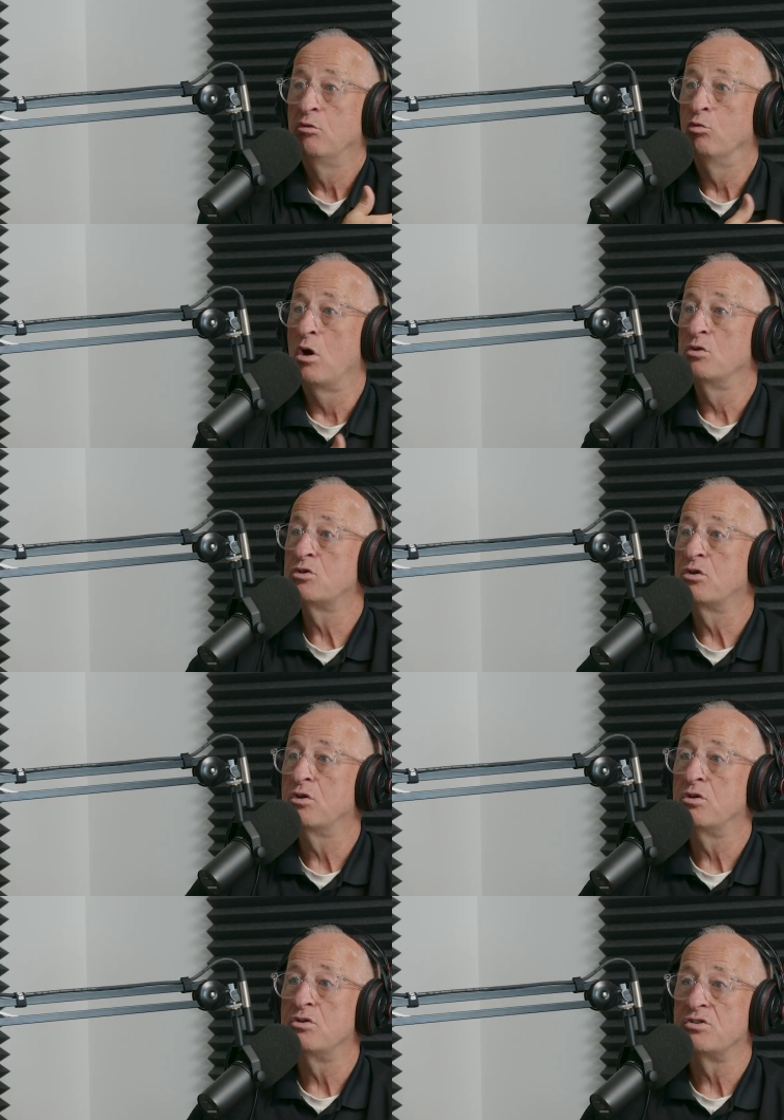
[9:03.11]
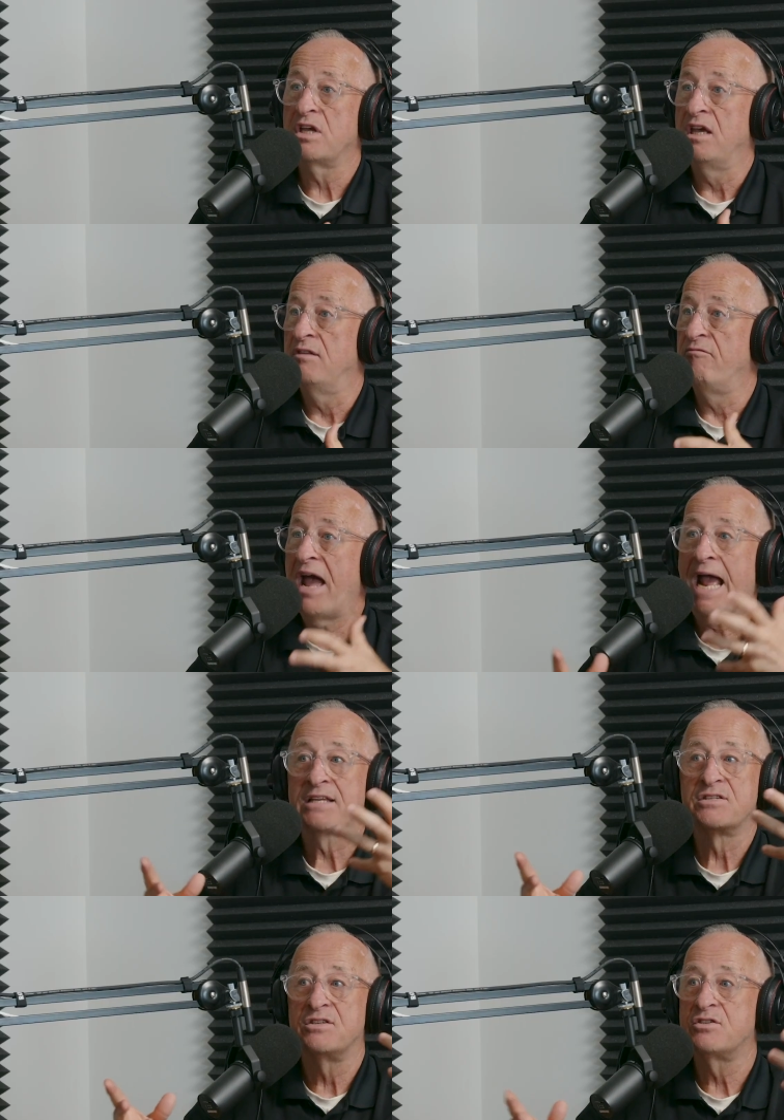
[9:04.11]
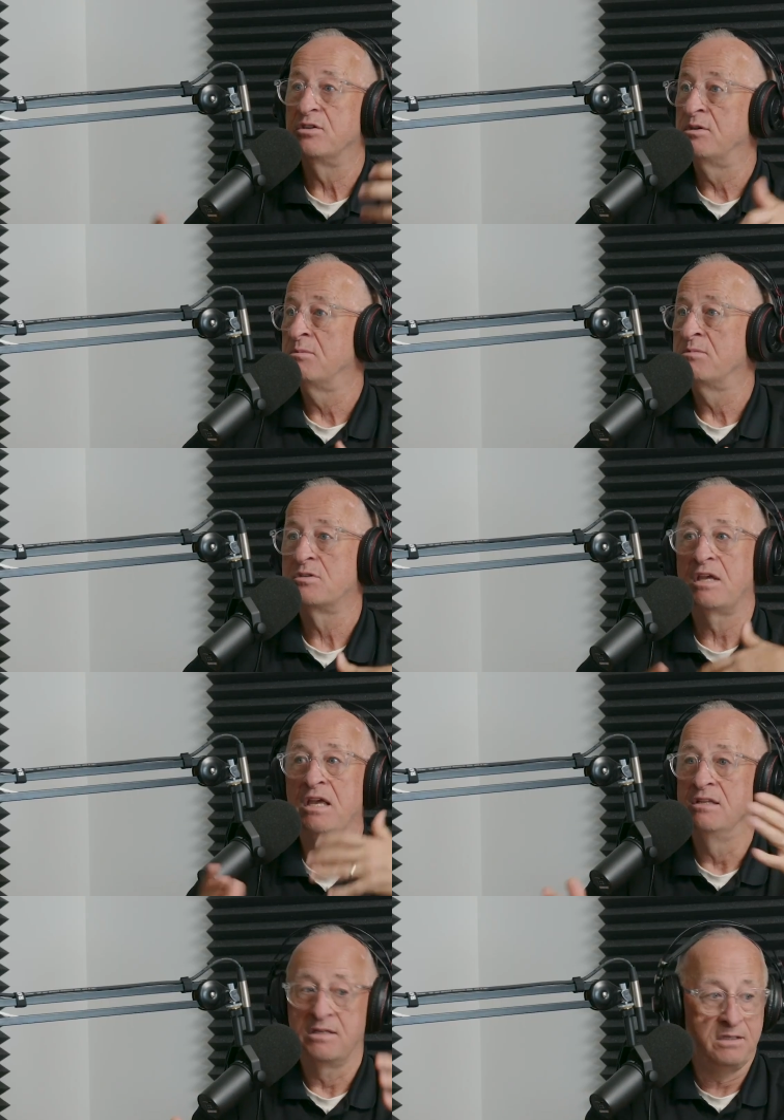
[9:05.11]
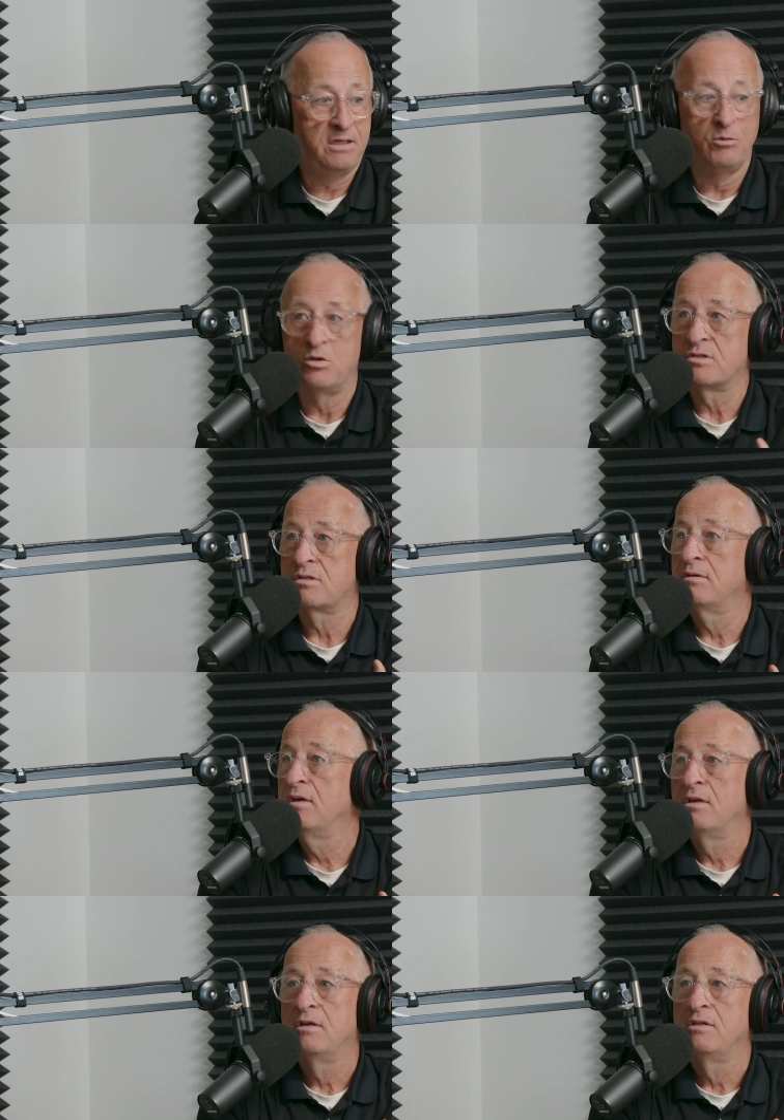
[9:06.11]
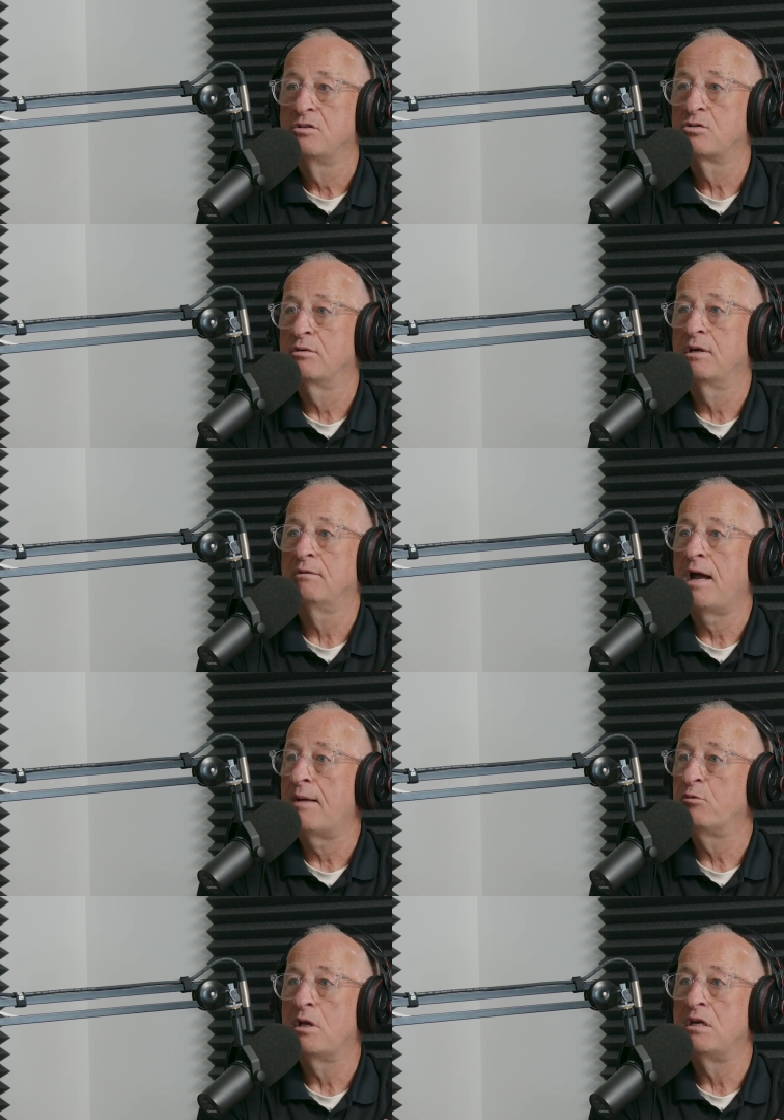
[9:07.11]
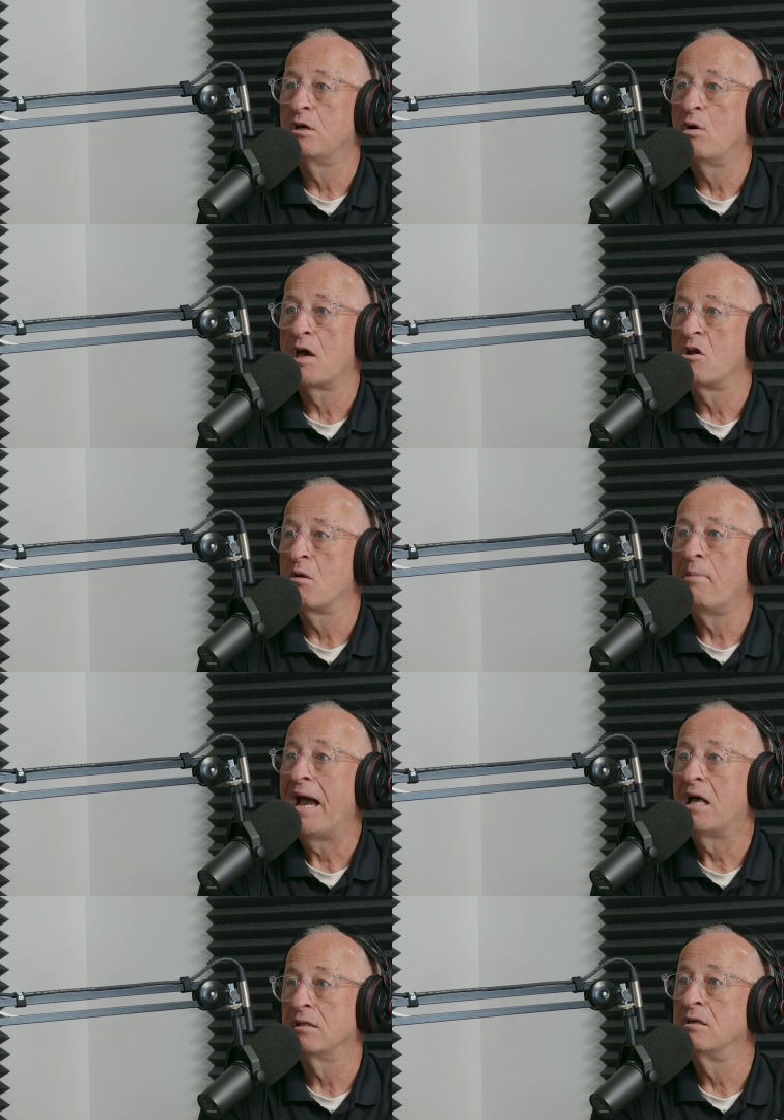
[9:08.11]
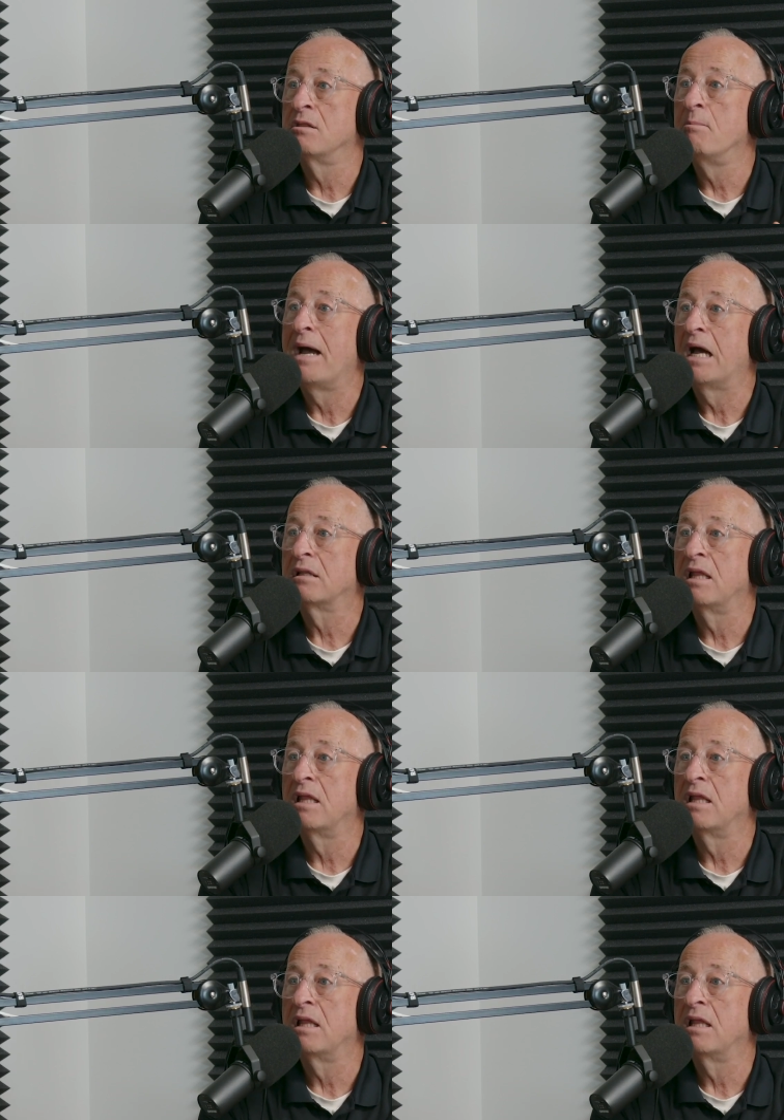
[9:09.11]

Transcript: roasters and vac systems until it was shrink wrap, ready to go out on a pallet on the back